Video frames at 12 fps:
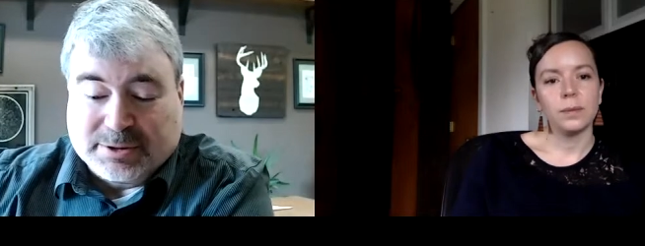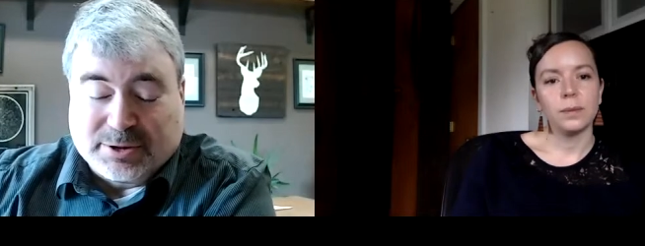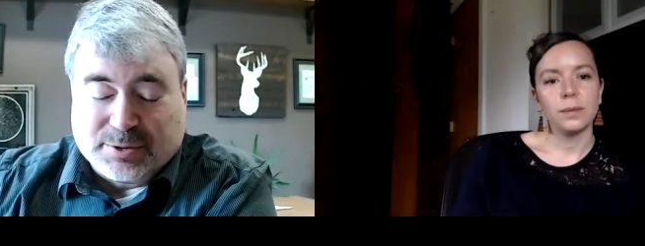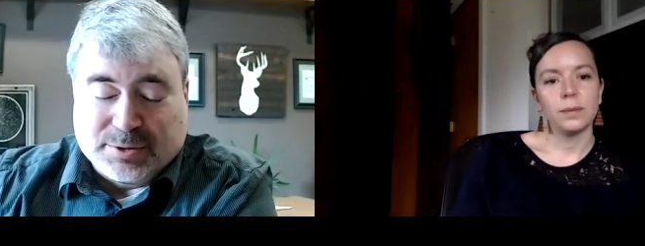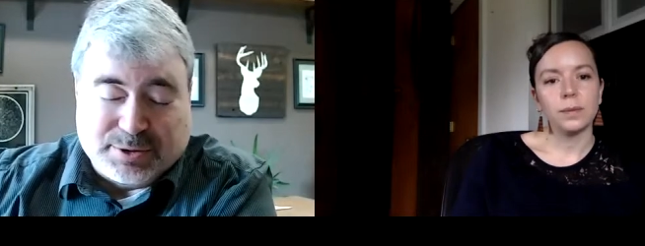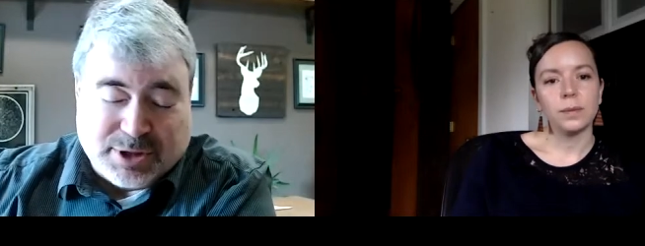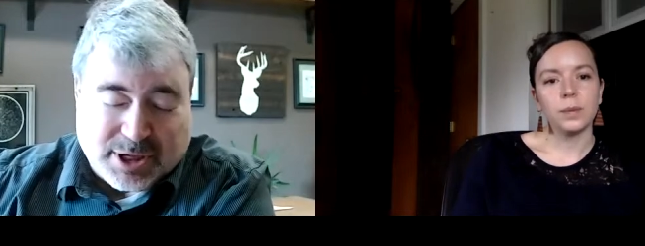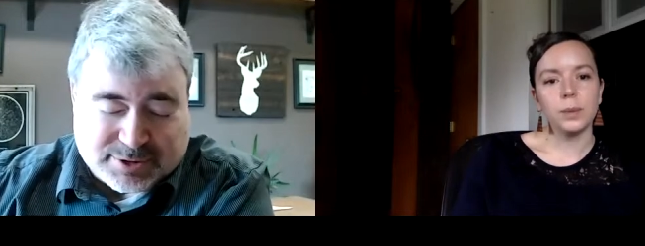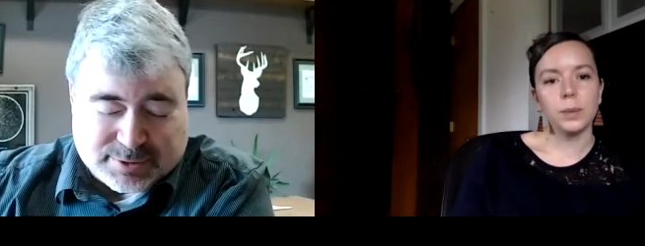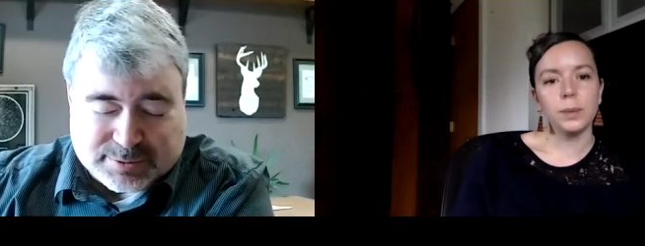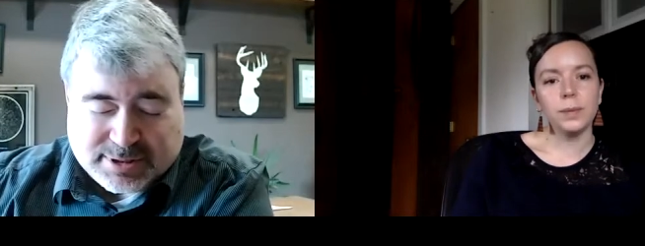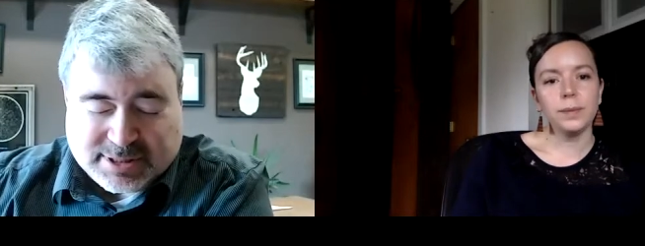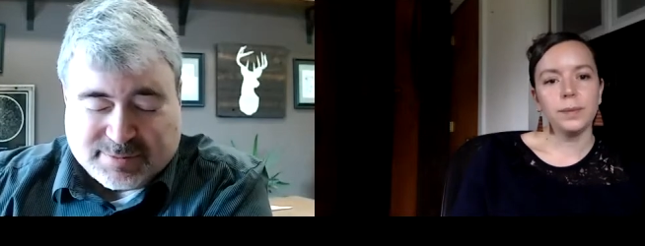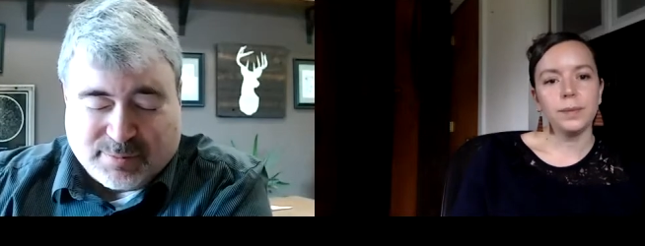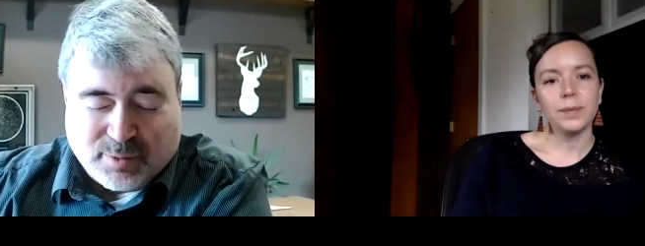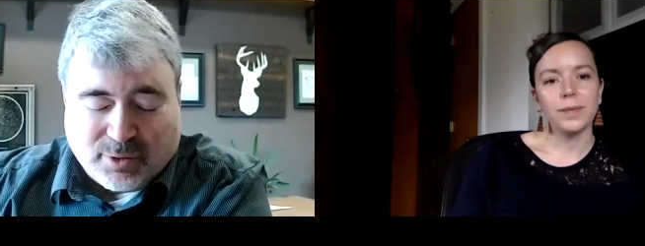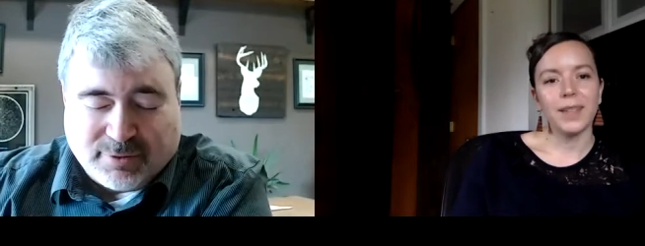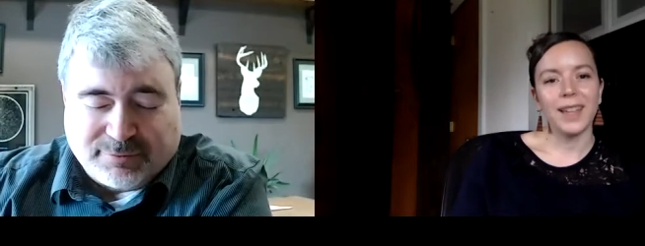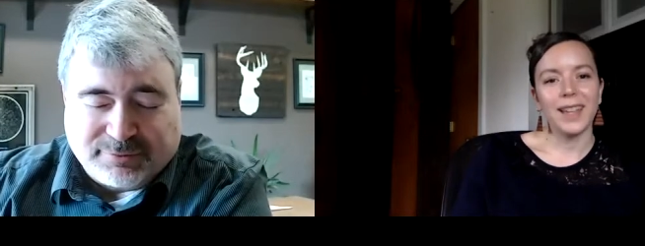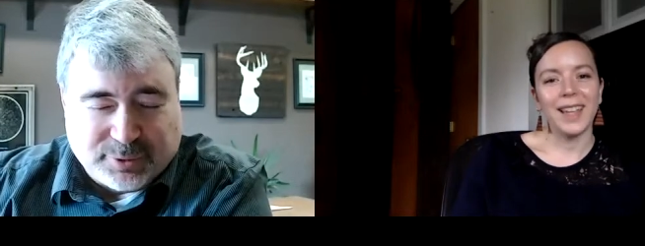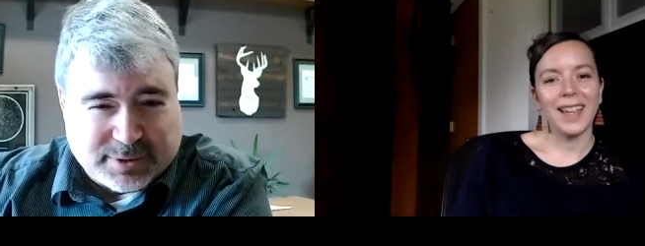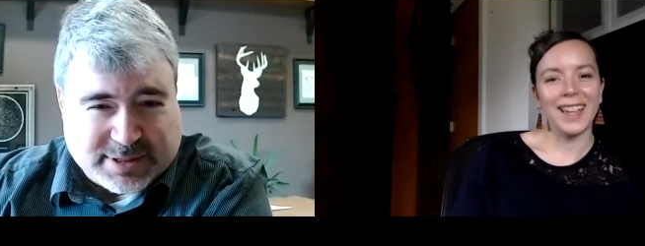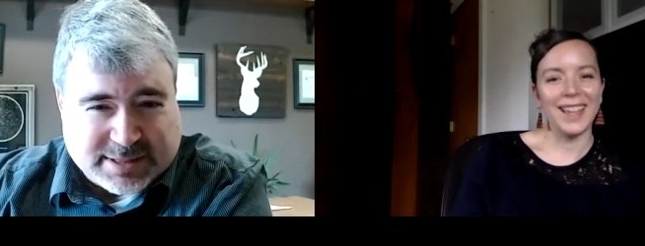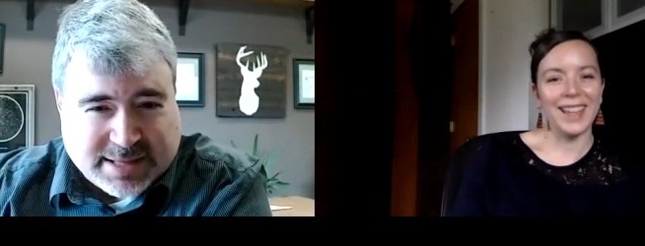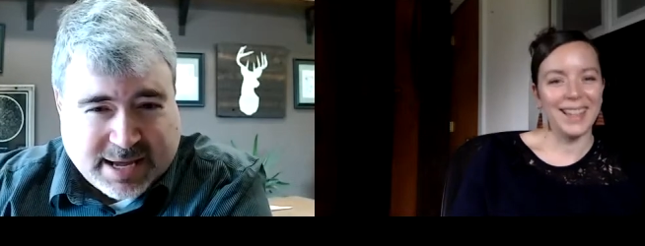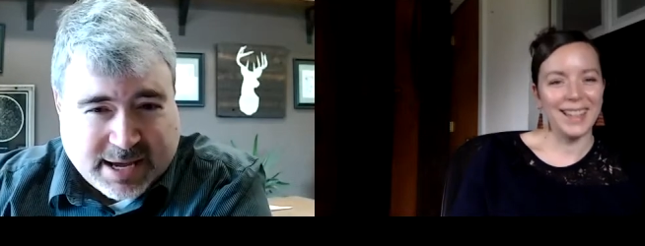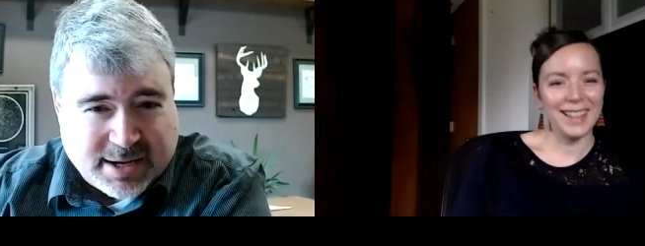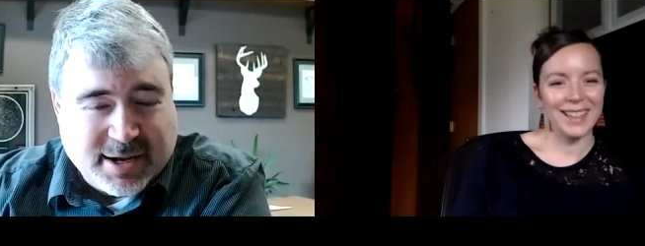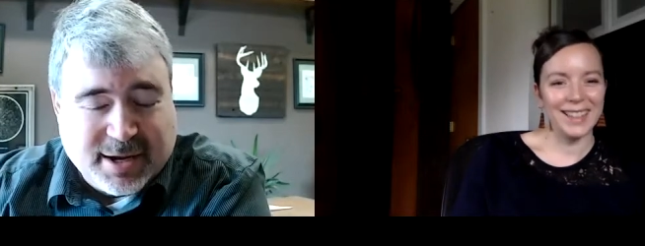Speaker 1: on who you talk to. It's more fluid than that.